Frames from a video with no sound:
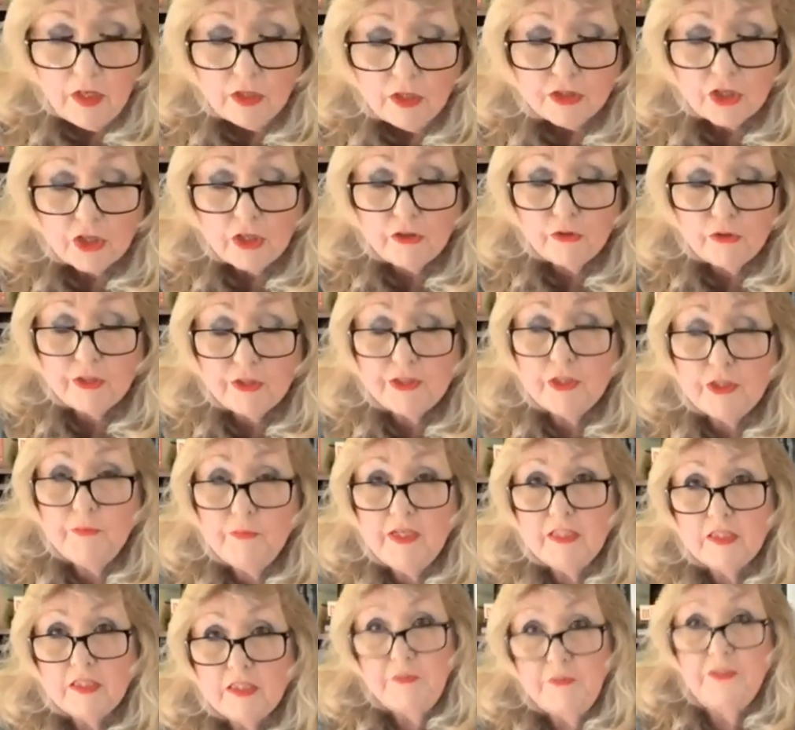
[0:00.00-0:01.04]
John Grisham
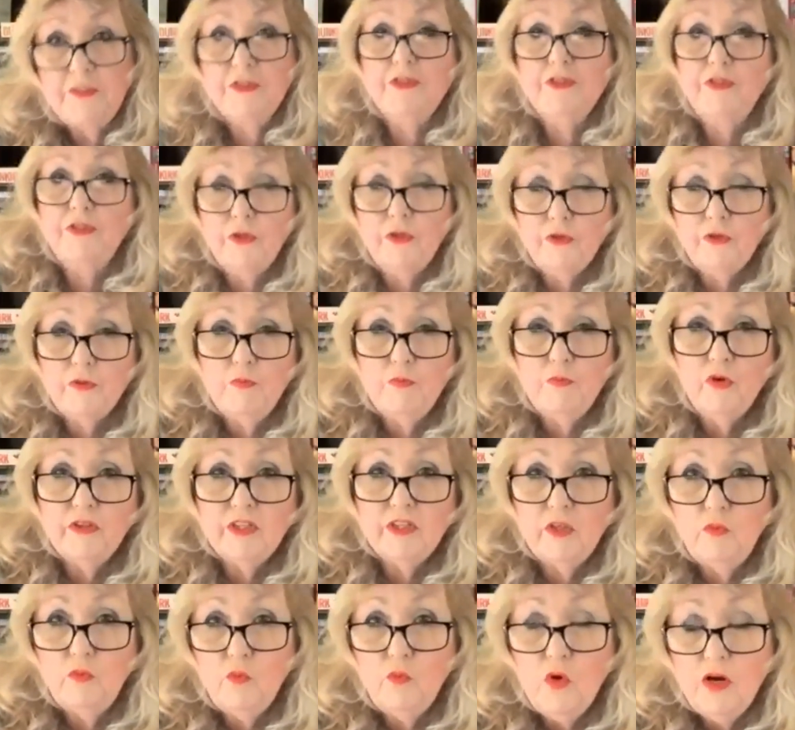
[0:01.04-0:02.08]
has been sued more
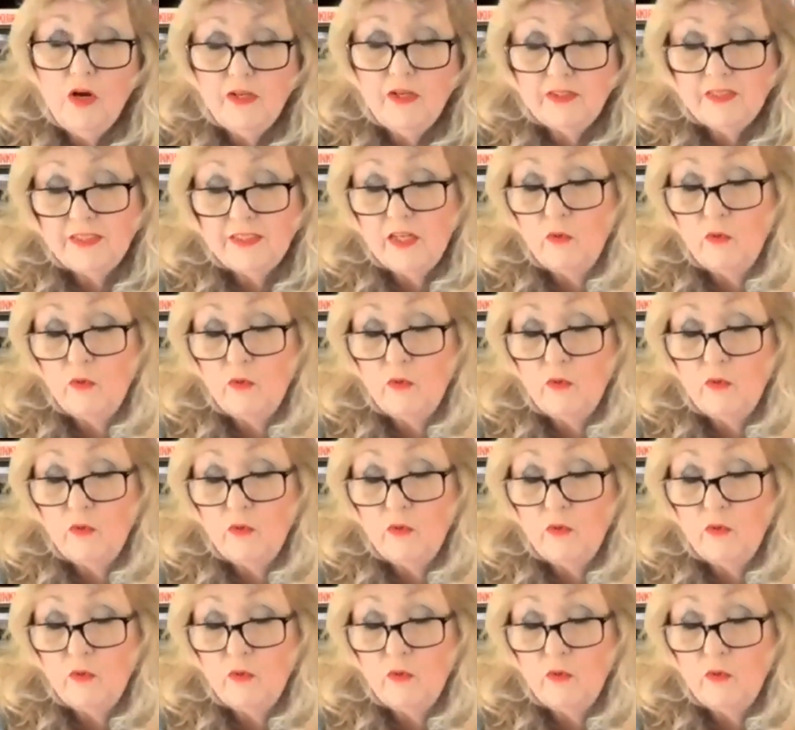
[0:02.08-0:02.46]
than once,